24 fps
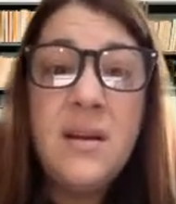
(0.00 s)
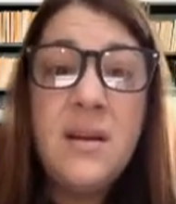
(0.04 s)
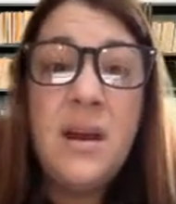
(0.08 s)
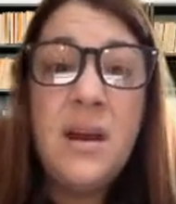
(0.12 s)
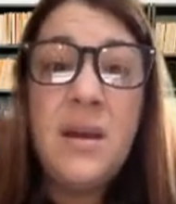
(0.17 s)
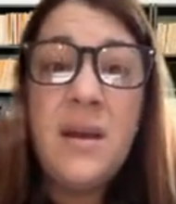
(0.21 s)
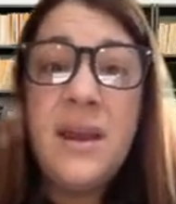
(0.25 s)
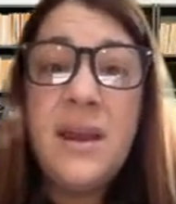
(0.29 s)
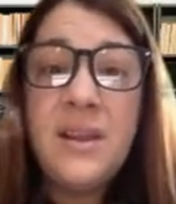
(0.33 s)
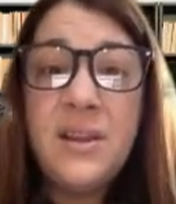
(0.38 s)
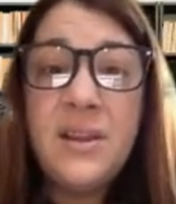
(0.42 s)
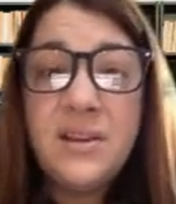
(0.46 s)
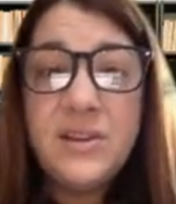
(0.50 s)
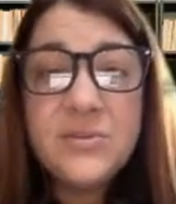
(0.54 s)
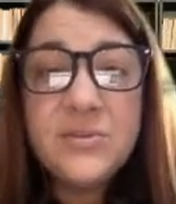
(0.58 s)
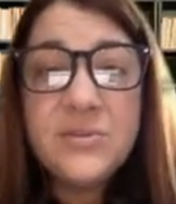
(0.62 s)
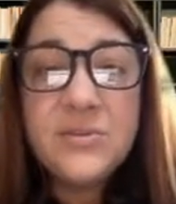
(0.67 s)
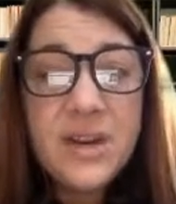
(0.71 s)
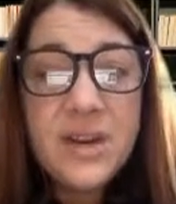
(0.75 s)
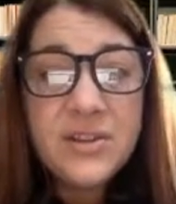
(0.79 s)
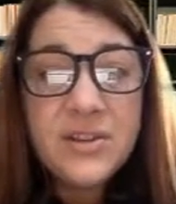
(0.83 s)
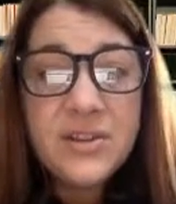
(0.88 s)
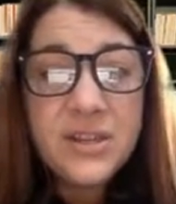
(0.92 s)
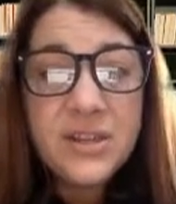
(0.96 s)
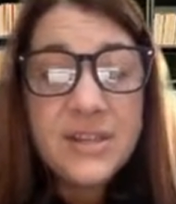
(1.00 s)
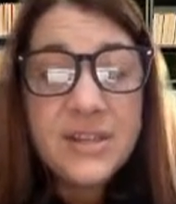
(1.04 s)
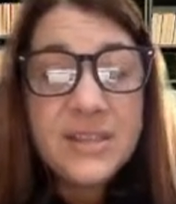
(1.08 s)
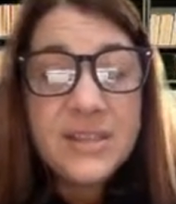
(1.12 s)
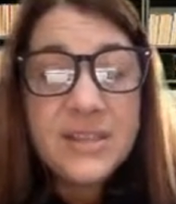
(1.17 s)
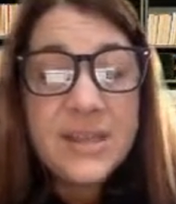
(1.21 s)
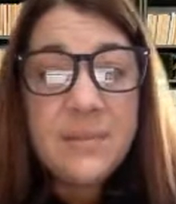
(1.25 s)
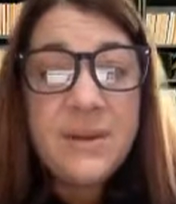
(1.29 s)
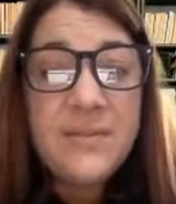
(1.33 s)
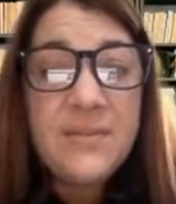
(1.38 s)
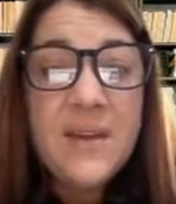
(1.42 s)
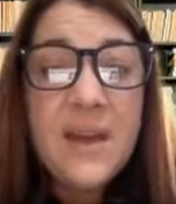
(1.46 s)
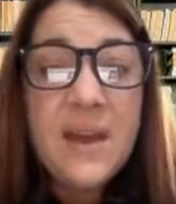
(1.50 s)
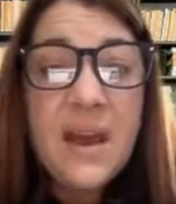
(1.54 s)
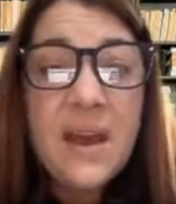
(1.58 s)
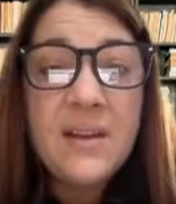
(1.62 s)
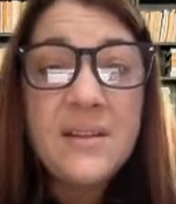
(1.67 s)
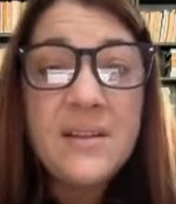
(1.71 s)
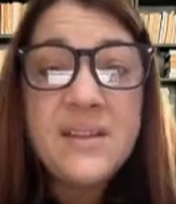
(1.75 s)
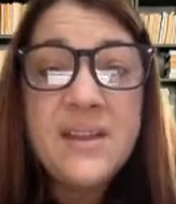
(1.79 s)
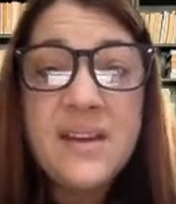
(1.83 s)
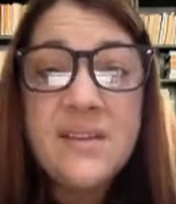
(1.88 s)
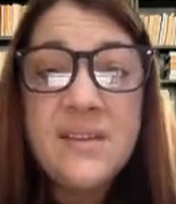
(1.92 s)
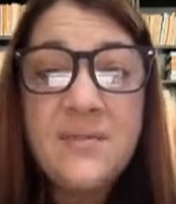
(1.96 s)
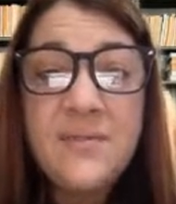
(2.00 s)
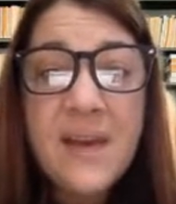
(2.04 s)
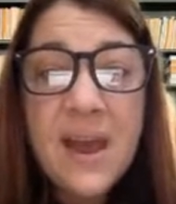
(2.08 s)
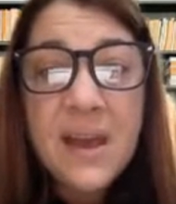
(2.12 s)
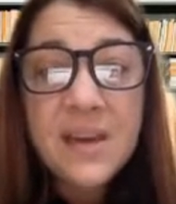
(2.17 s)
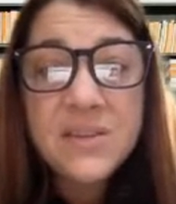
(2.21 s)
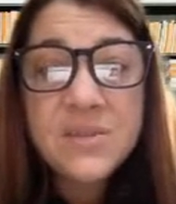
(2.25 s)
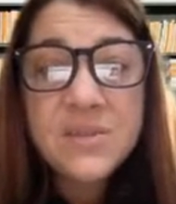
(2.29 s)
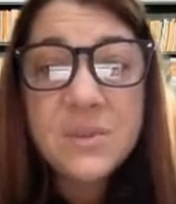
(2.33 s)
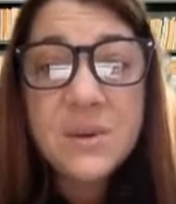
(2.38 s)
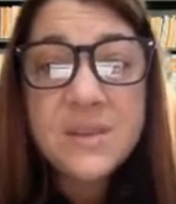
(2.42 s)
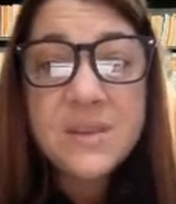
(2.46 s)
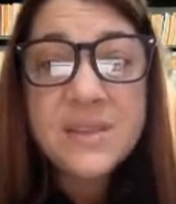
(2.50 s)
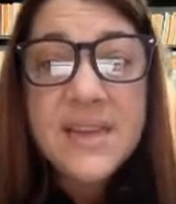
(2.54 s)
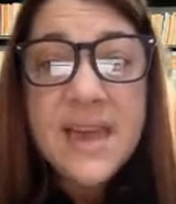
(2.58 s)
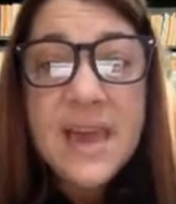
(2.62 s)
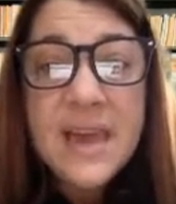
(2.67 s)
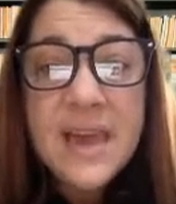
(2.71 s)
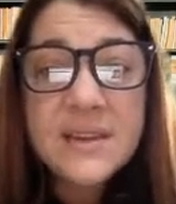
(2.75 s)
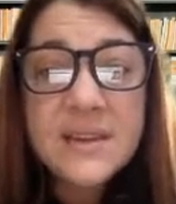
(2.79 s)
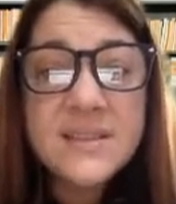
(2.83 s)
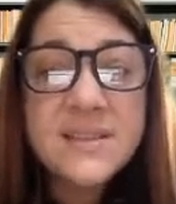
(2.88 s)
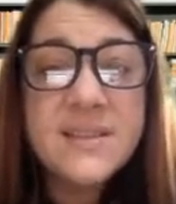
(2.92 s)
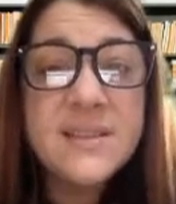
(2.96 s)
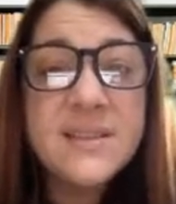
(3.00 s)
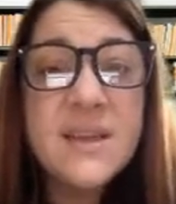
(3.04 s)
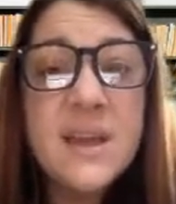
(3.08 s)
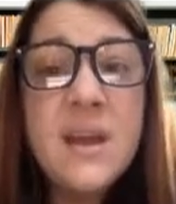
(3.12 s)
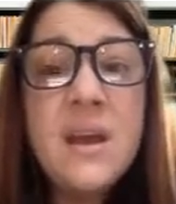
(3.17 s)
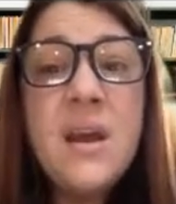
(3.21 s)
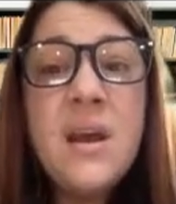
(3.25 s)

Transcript: Illustrations can be found in factual texts.